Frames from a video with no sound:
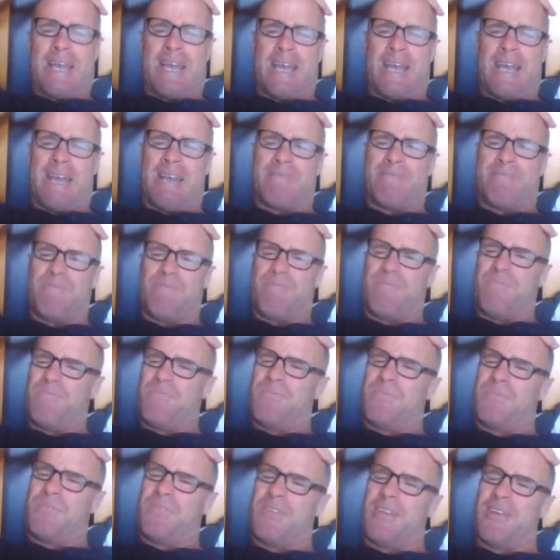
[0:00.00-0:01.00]

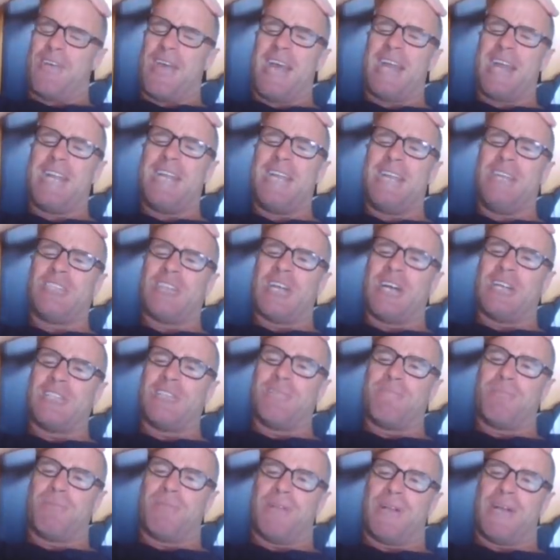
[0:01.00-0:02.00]
So how do you
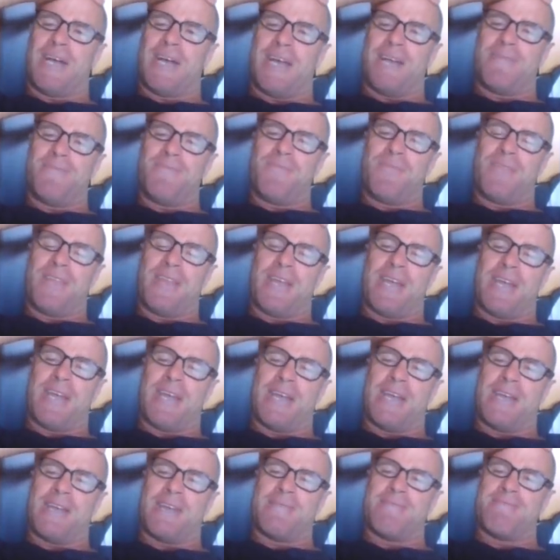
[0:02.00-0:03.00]
judge a player?
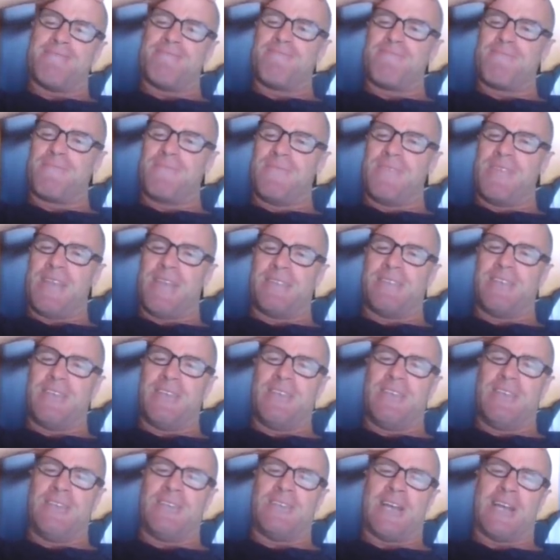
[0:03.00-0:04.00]

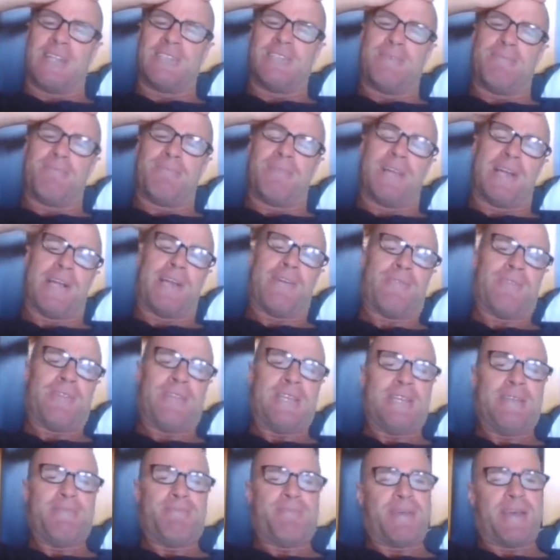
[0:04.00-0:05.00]
You judge a player
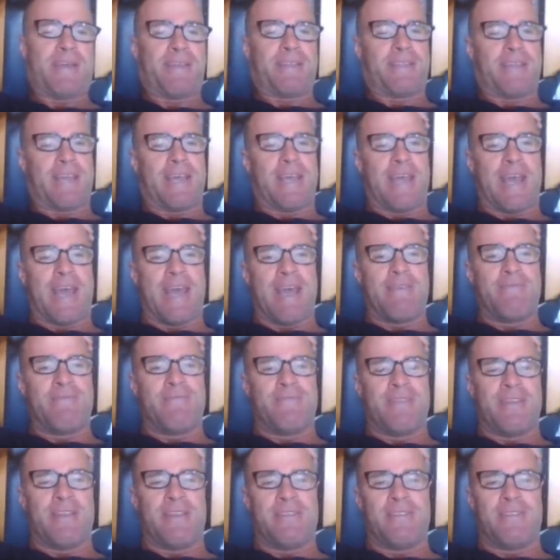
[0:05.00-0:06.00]
on the impact they
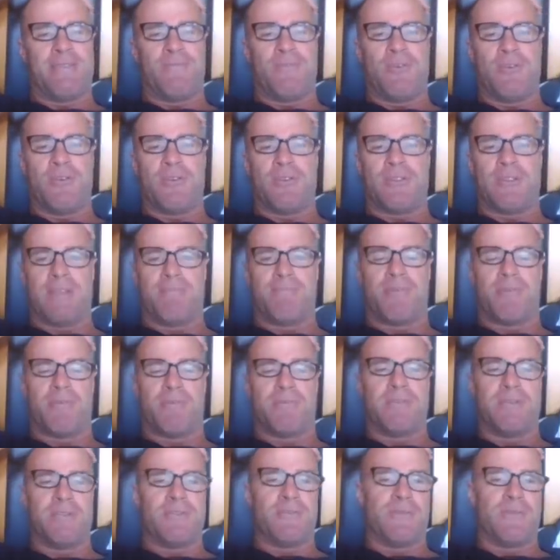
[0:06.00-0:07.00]
have and the work they're
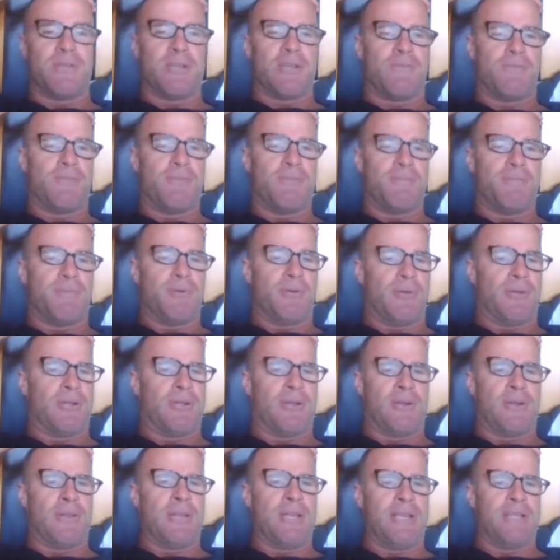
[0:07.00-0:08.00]
probably doing off the ball.
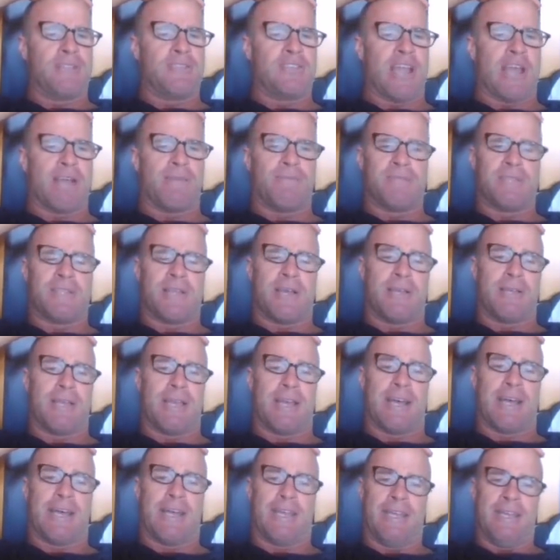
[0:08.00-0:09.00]
And I think Jack was
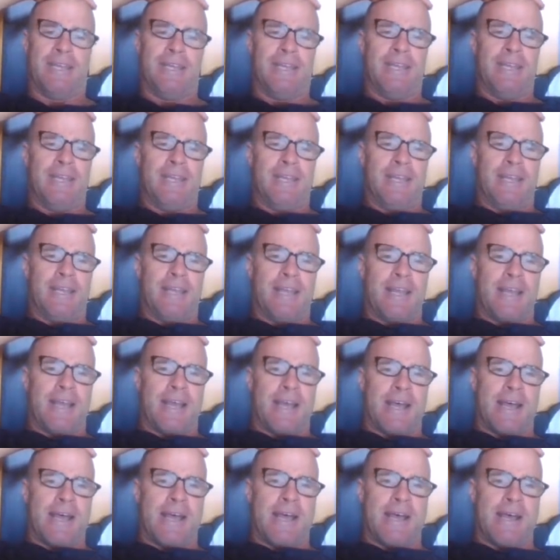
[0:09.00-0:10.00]
okay.
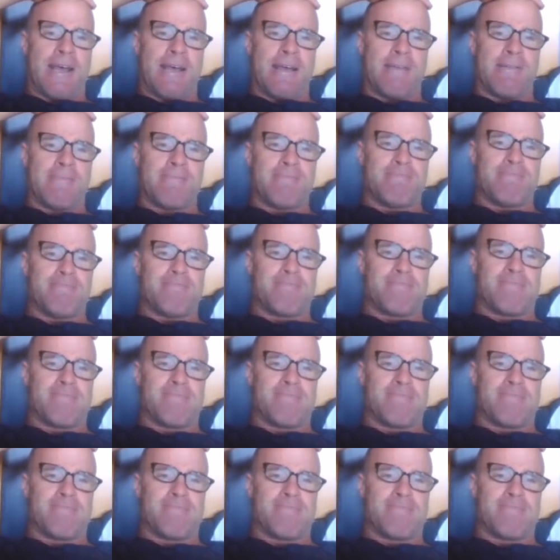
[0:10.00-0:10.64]
I